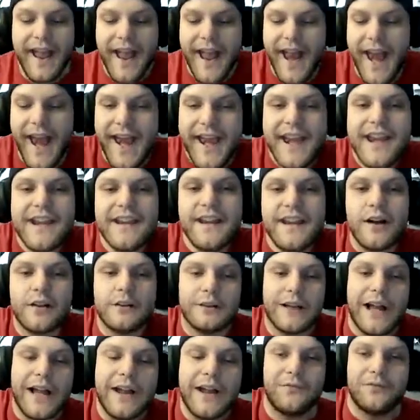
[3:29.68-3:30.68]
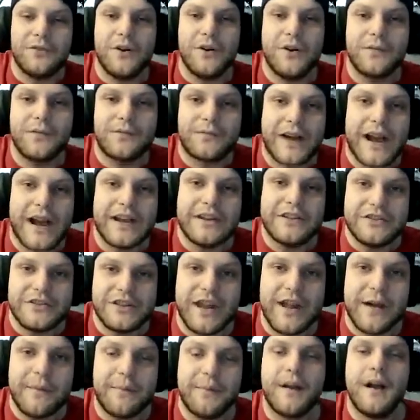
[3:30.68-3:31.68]
end a lifelong
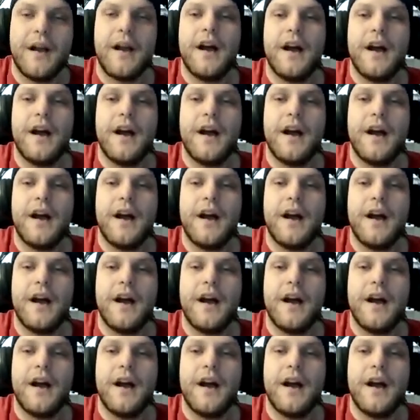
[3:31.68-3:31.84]
friendship